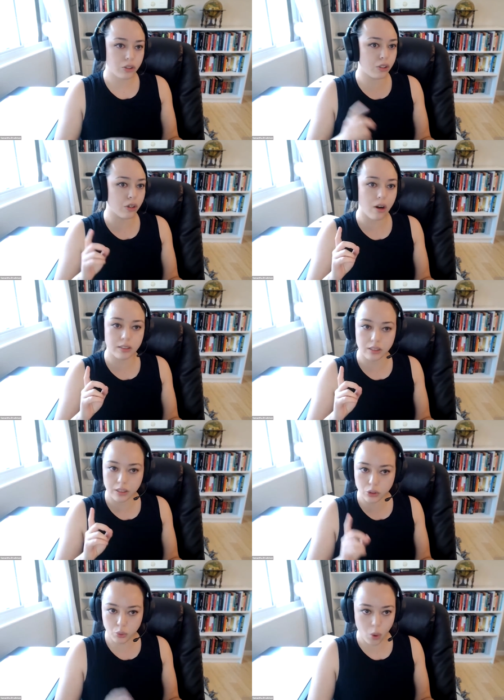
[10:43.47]
So you're
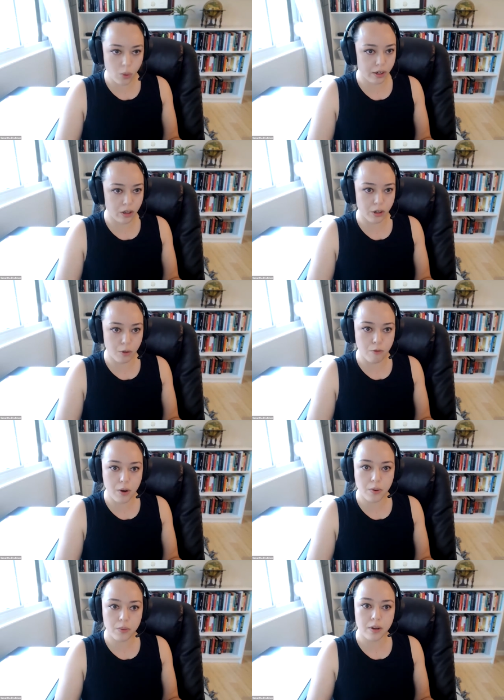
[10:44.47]
constantly scrolling on your
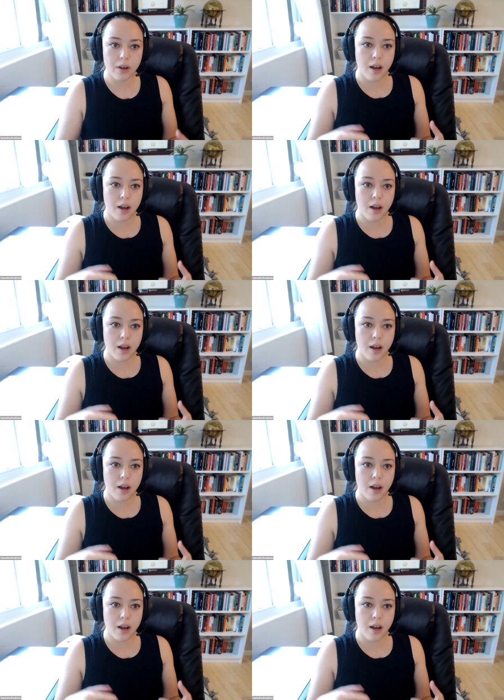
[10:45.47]
phone.